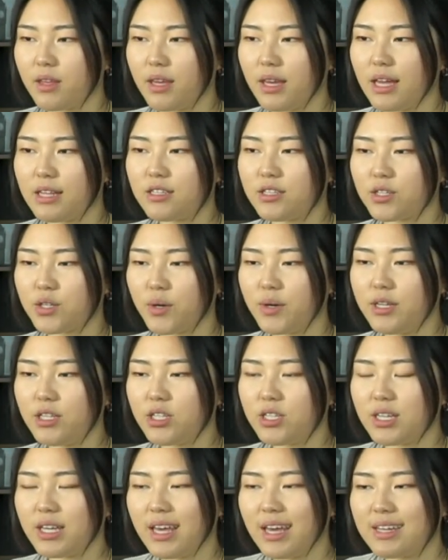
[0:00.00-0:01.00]
it's going
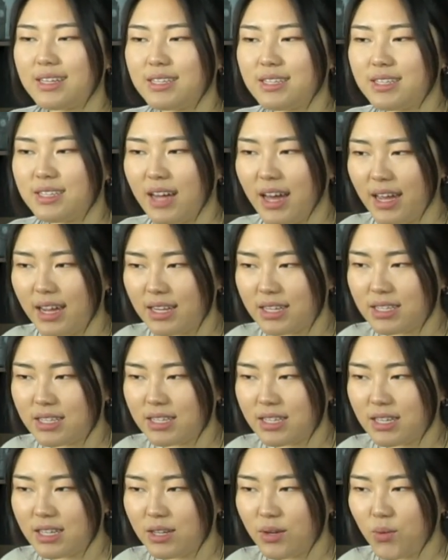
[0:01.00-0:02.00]
to
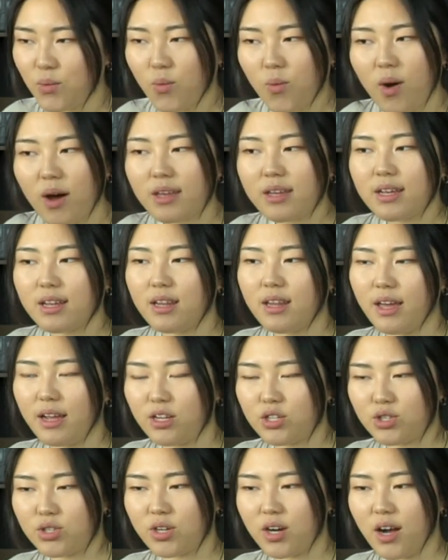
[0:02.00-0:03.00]
excite one
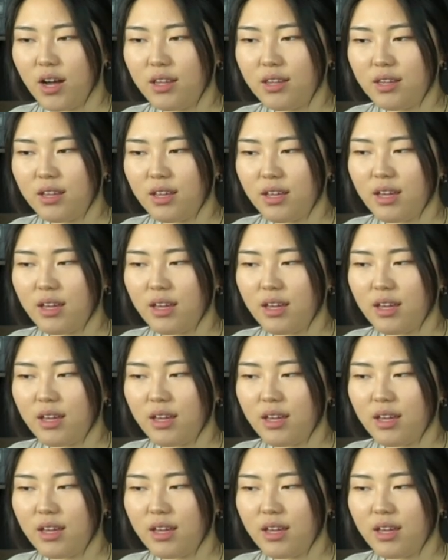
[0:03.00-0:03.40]
electron